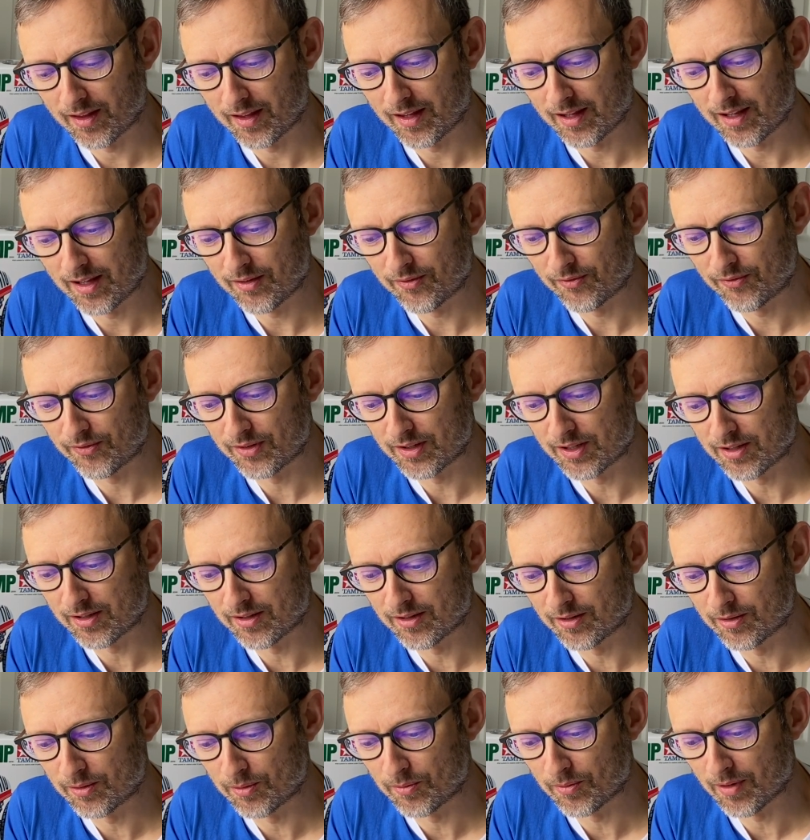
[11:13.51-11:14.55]
if
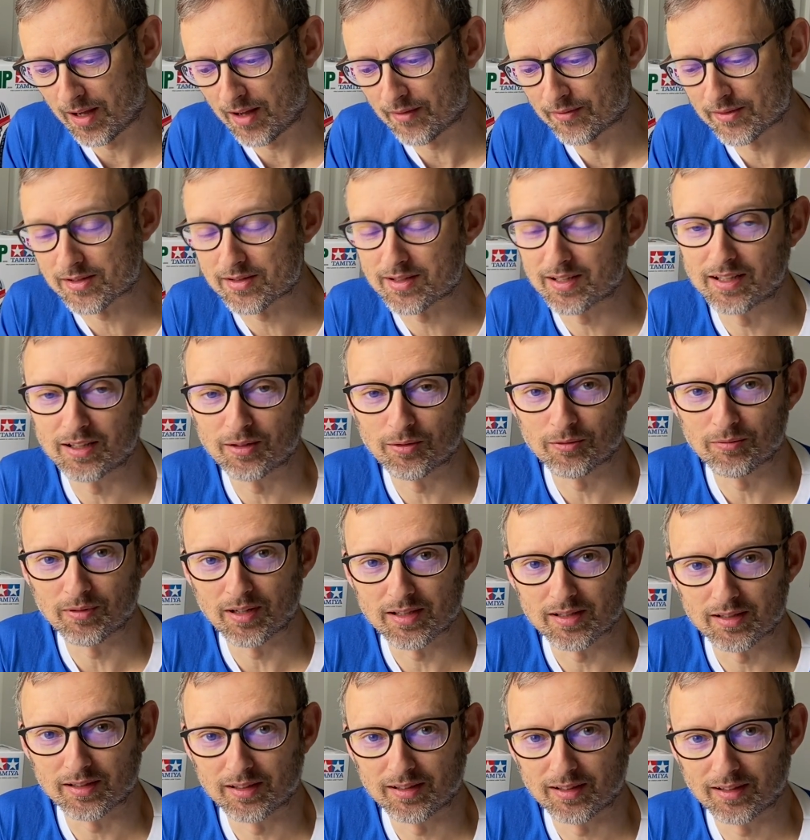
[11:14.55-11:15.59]
you haven't seen it
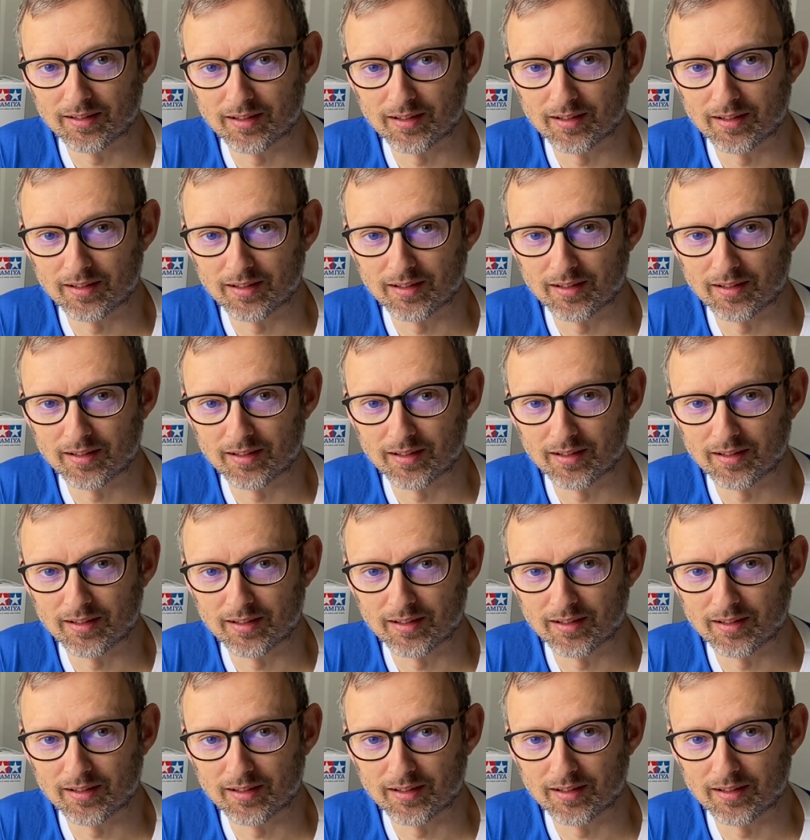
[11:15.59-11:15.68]
already,